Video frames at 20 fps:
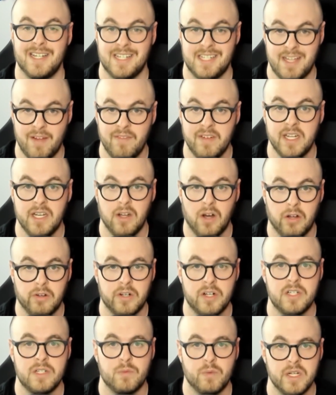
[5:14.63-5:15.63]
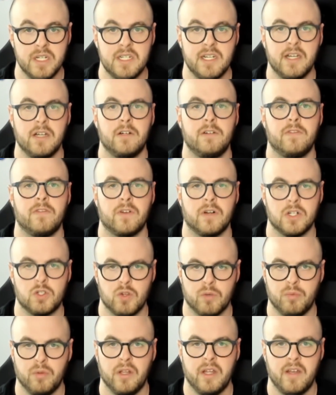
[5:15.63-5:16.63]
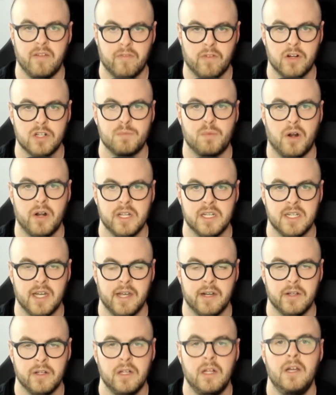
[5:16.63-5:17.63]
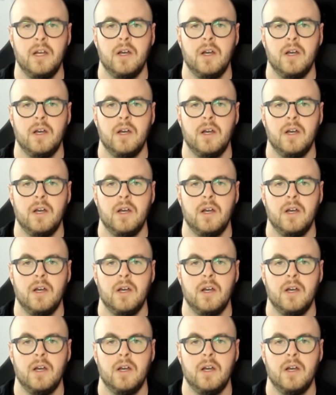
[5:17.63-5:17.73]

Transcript: $70 retail for a AAA first-party title.